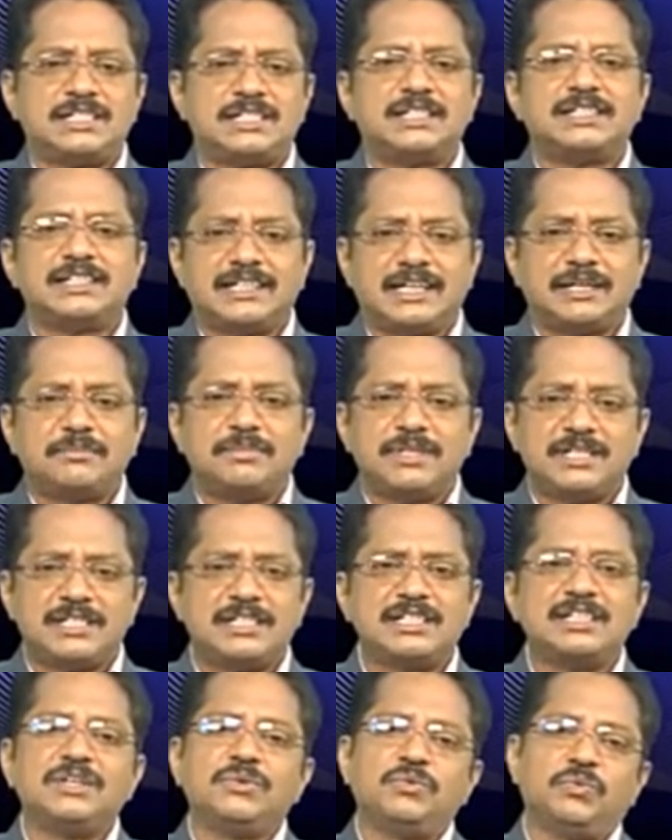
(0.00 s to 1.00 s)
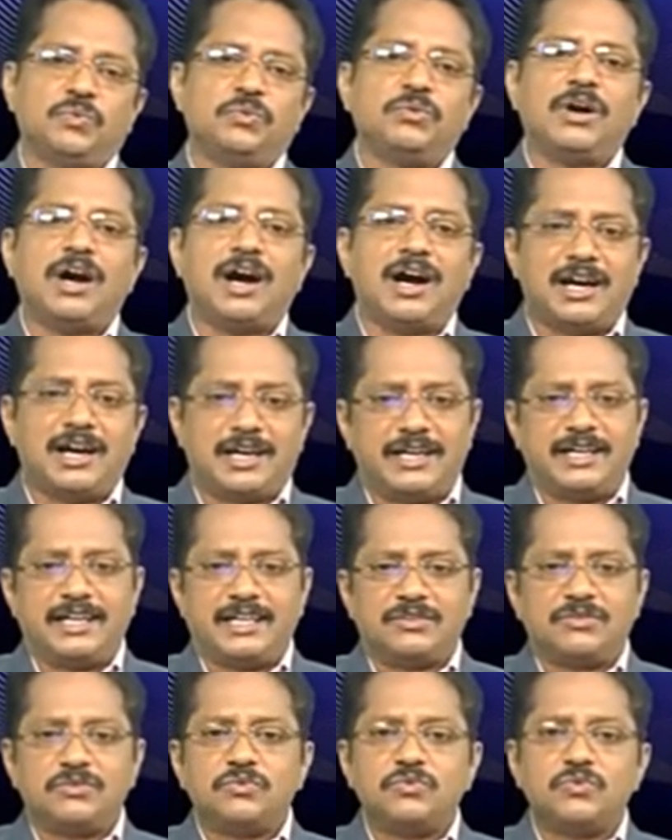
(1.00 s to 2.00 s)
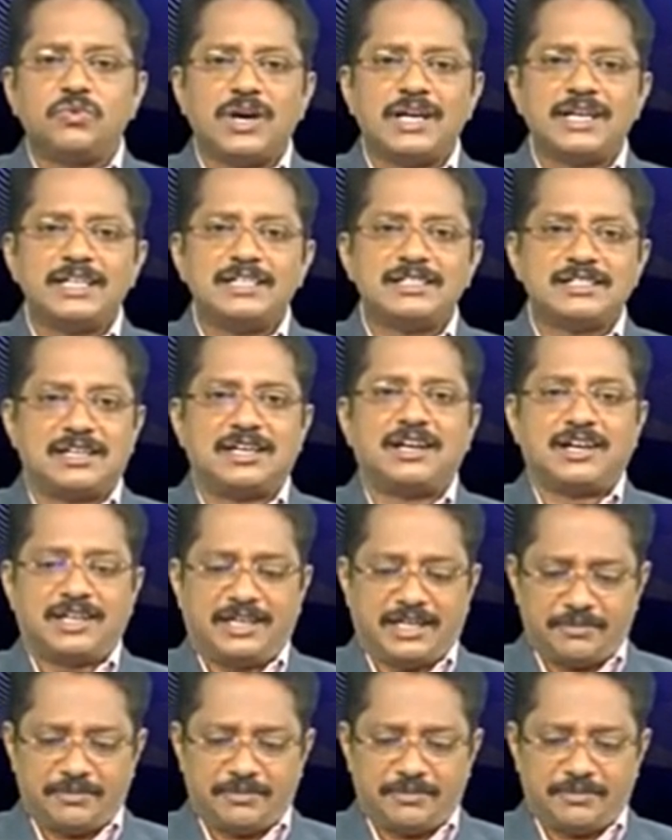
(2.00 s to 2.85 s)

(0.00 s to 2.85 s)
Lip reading: term is odd day. 1 is an odd day.